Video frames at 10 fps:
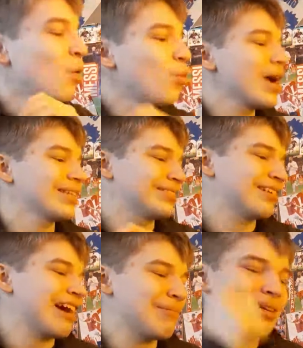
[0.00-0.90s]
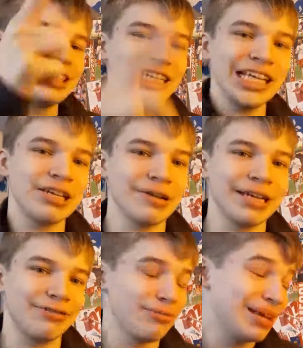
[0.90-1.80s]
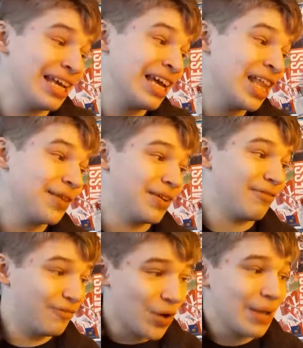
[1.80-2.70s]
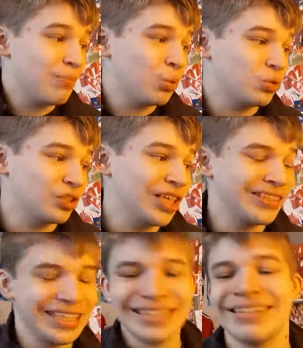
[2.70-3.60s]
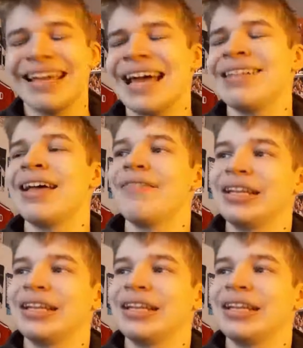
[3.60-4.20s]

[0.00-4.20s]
West Ham, D grade for me. They've had a very poor season. Yet again, they